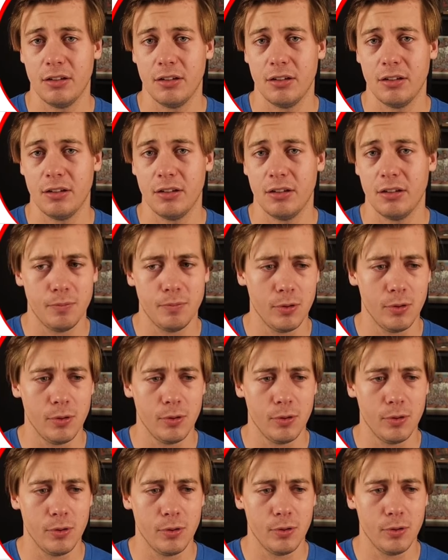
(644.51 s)
but I will
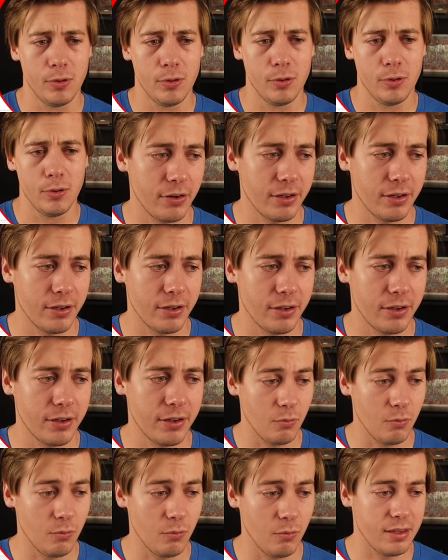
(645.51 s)
be covering
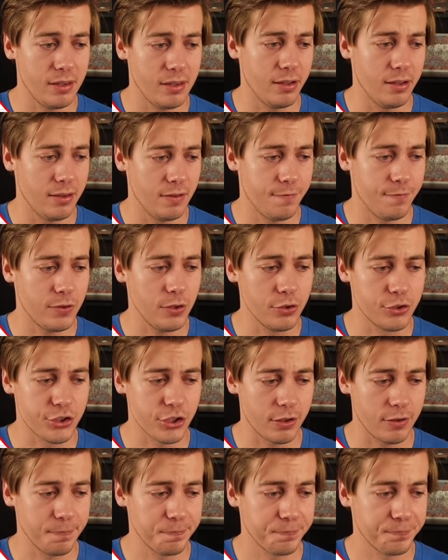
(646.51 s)
this within the
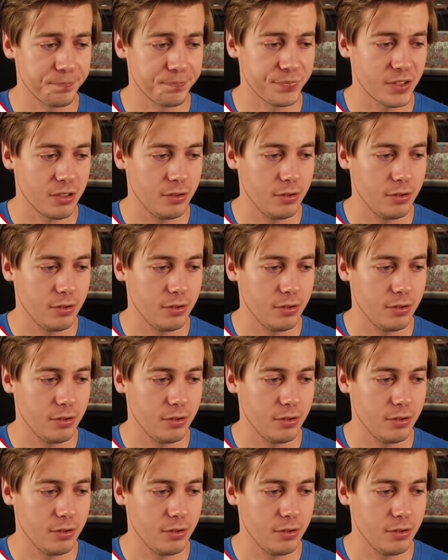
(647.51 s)
future.